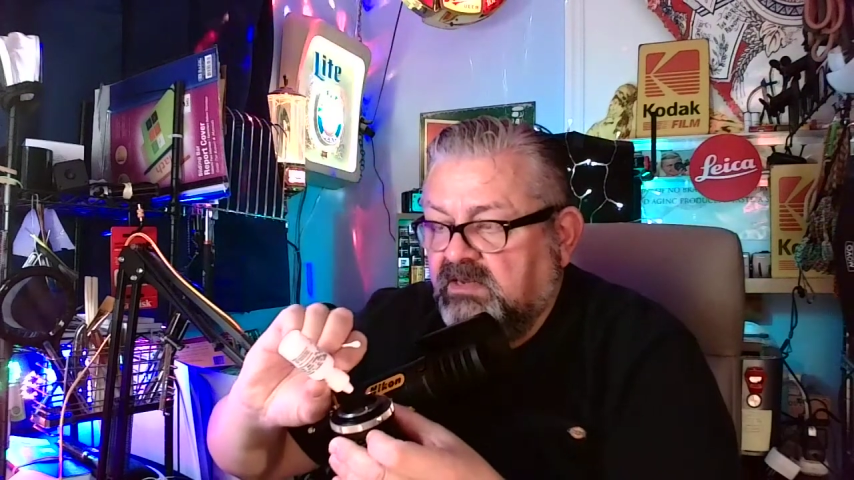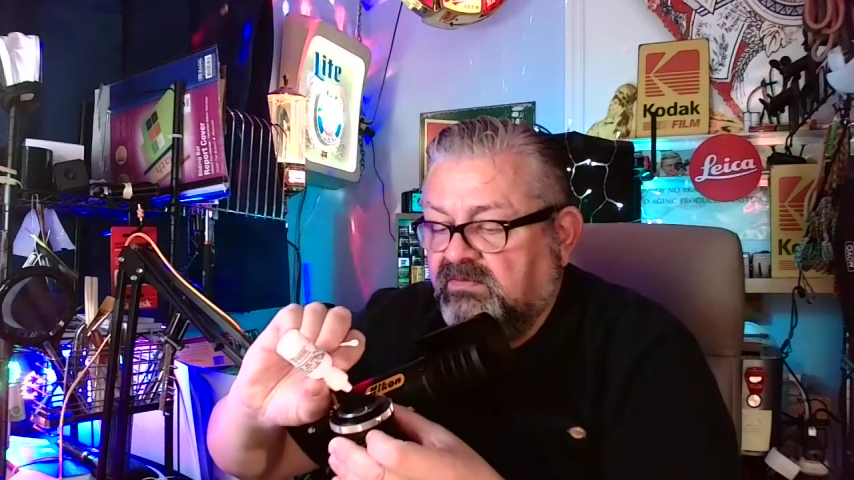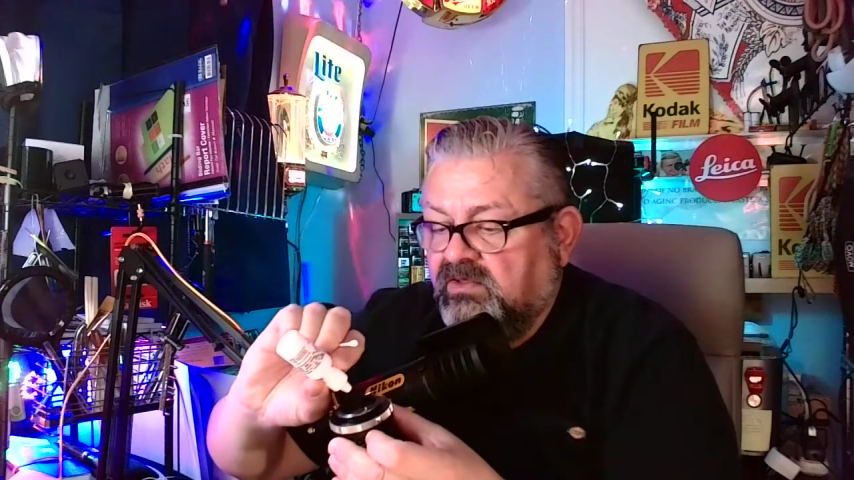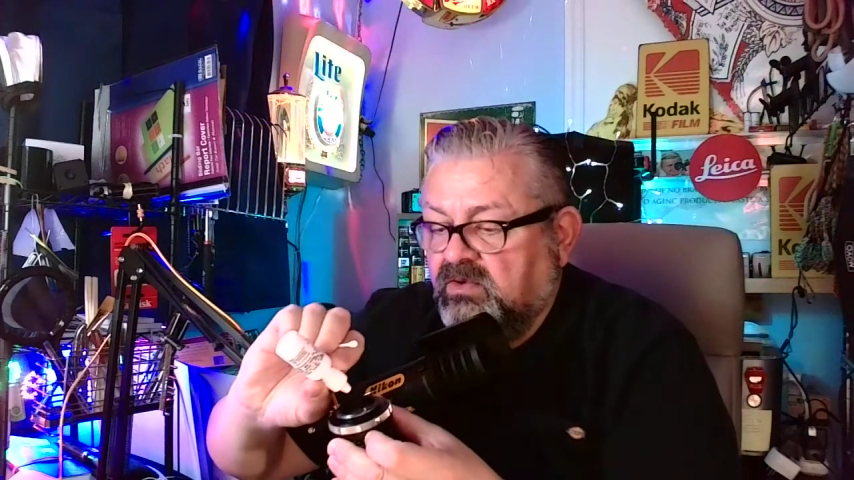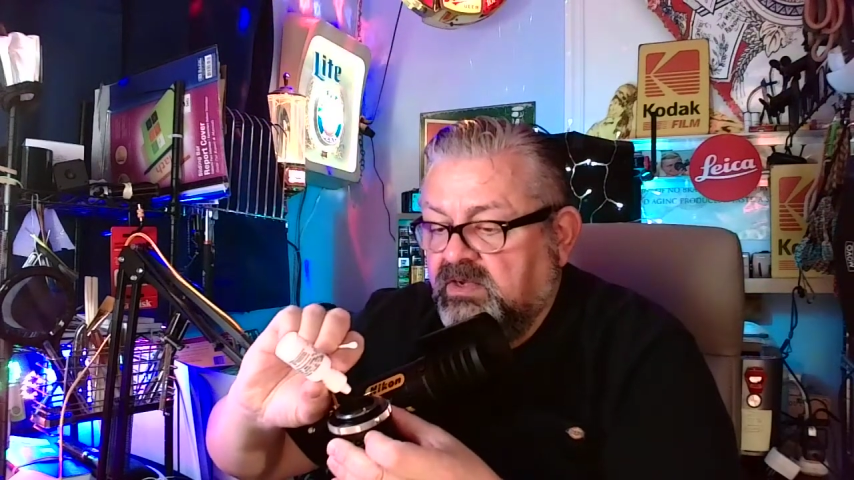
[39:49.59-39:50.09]

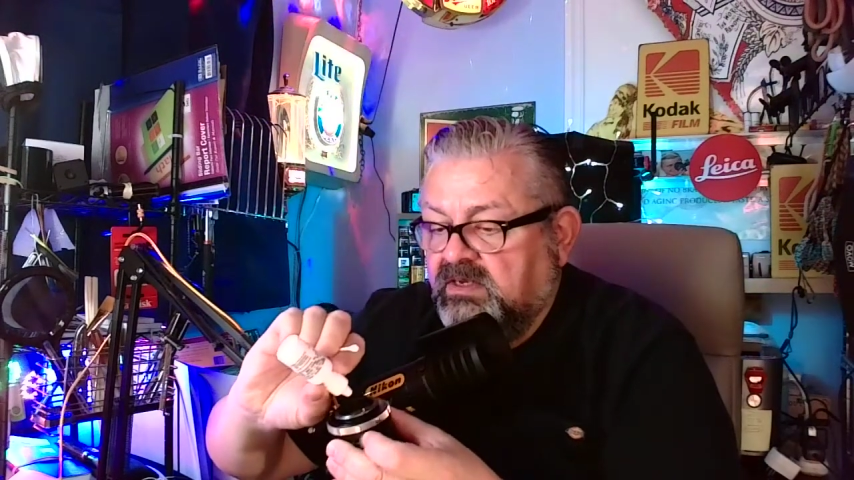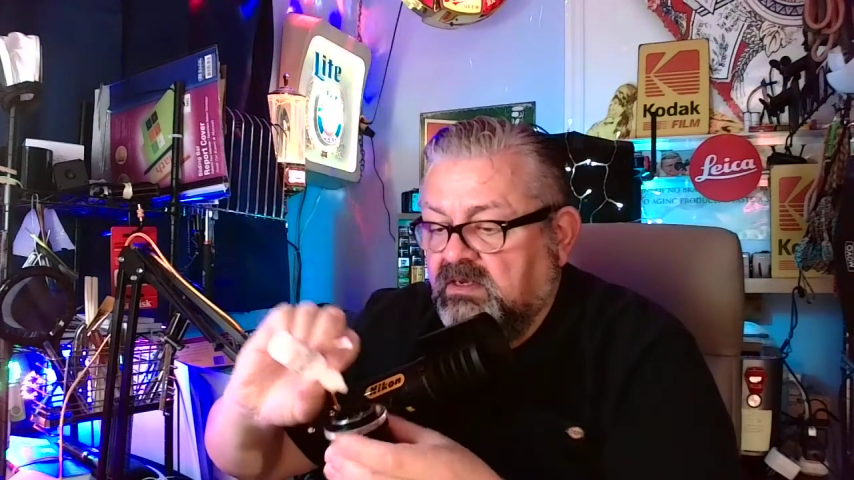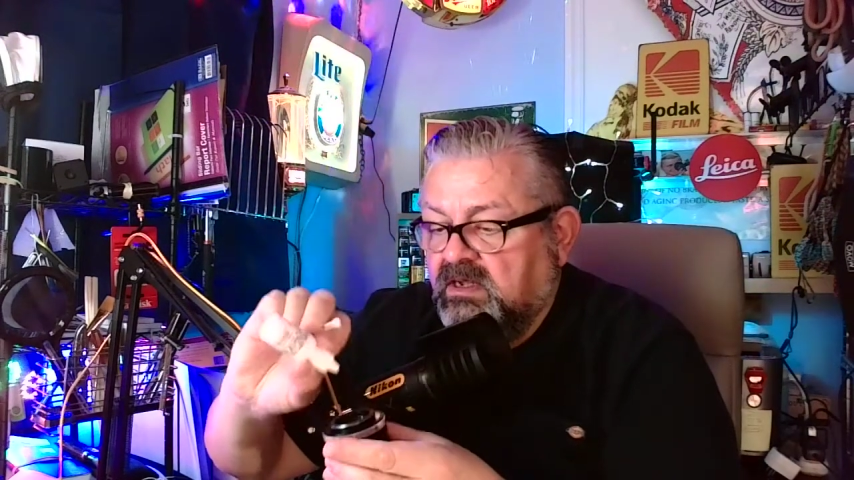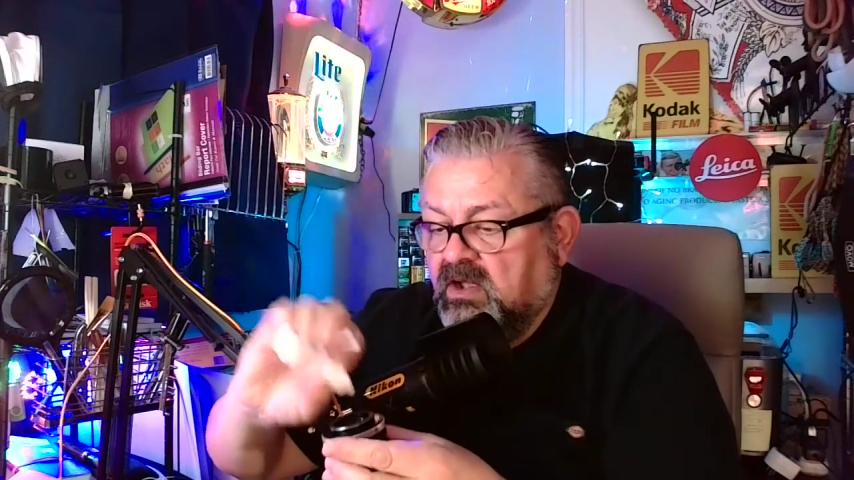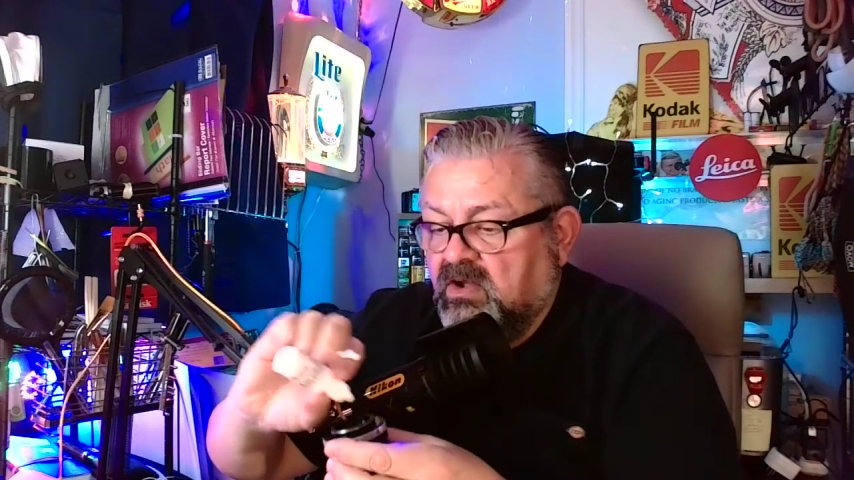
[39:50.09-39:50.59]
fluid
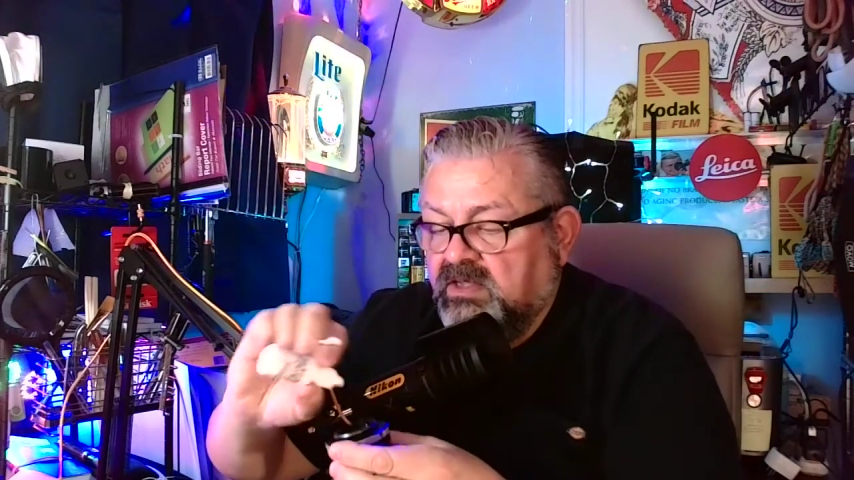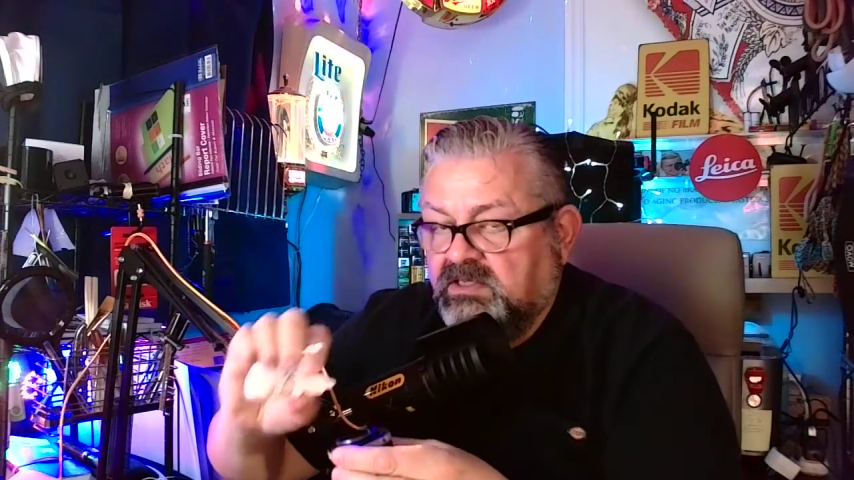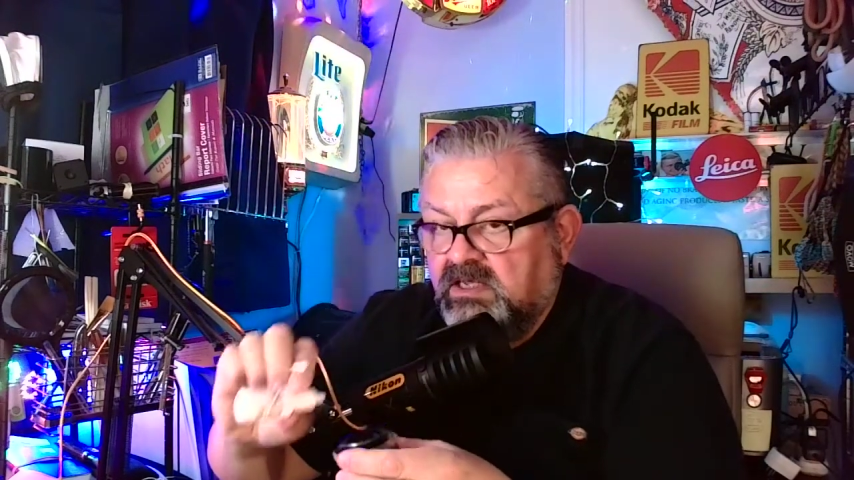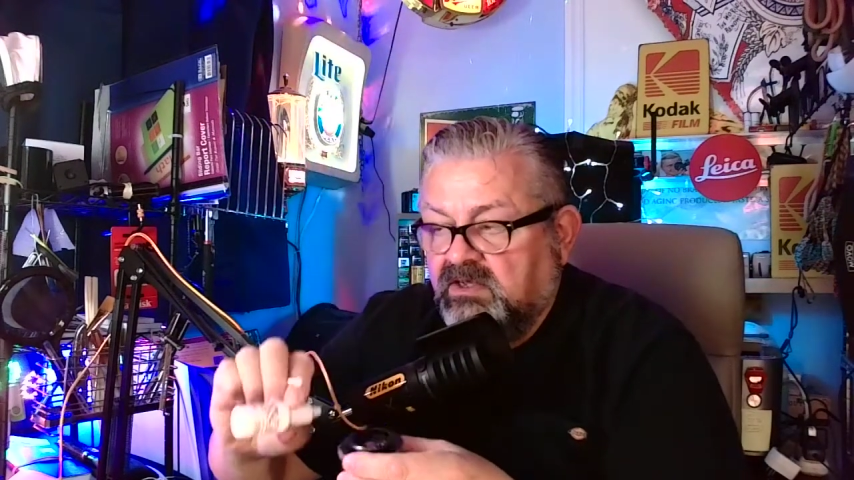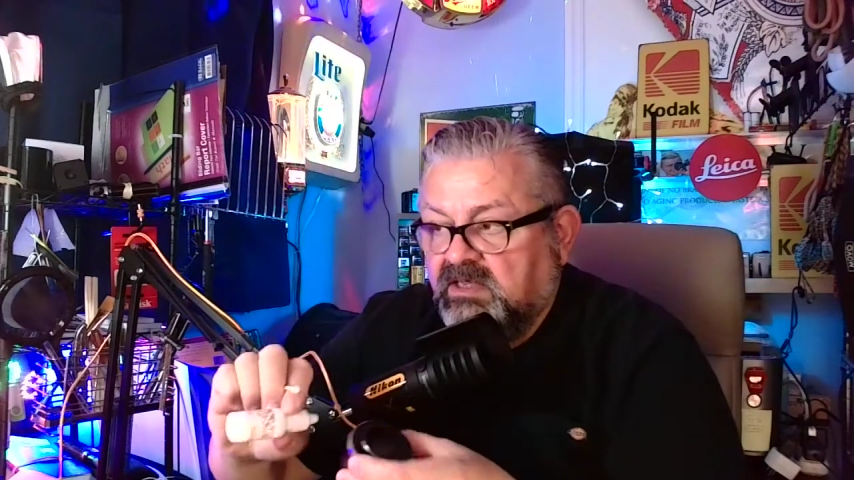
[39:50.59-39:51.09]
onto
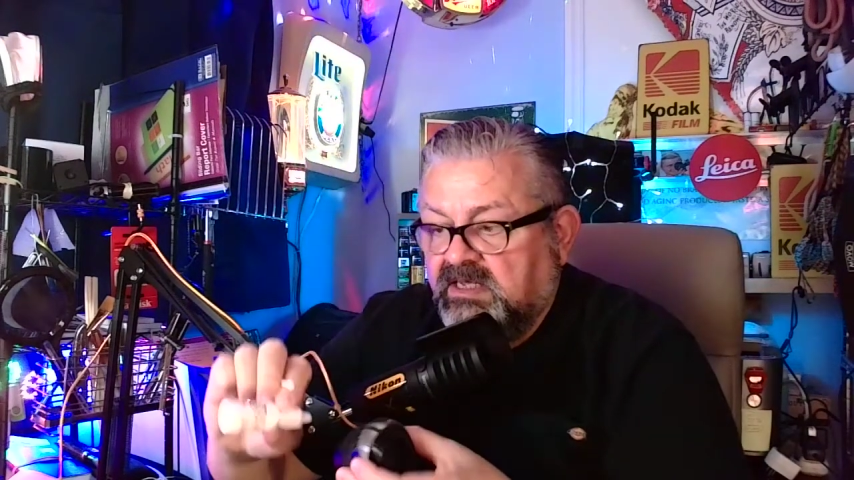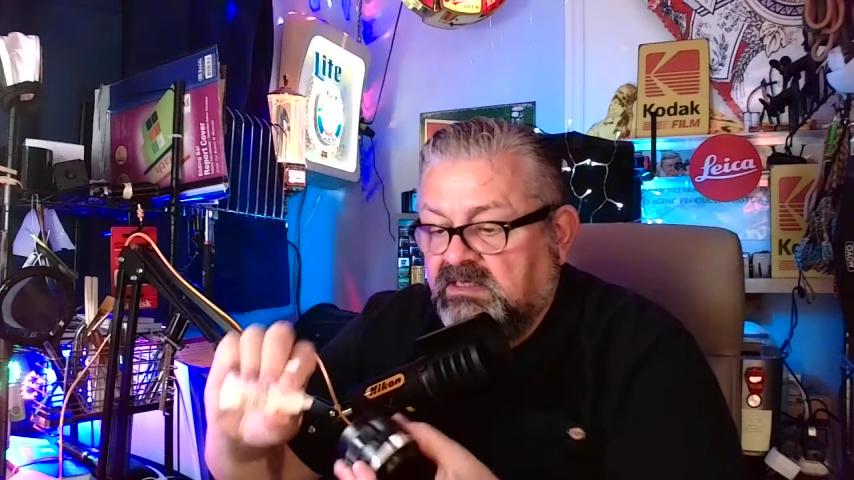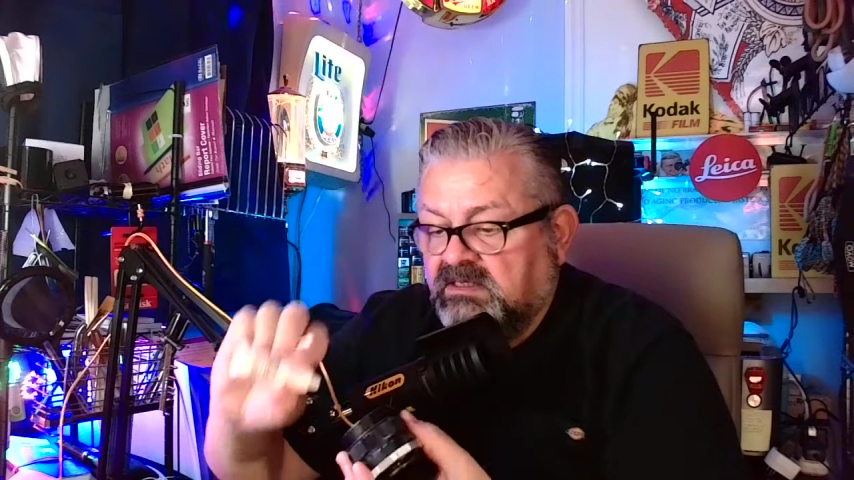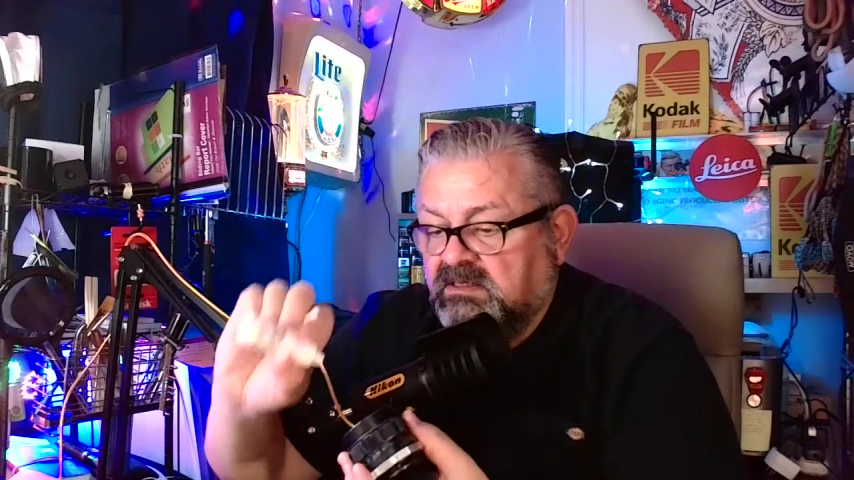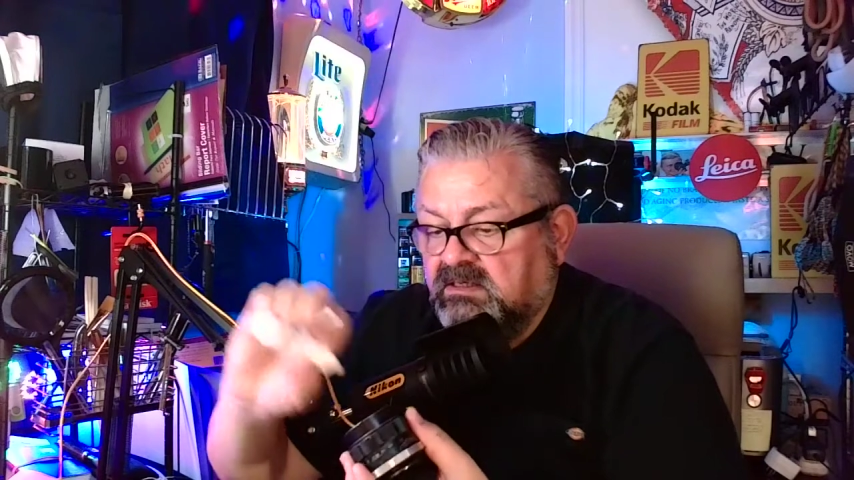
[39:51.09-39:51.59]
your lens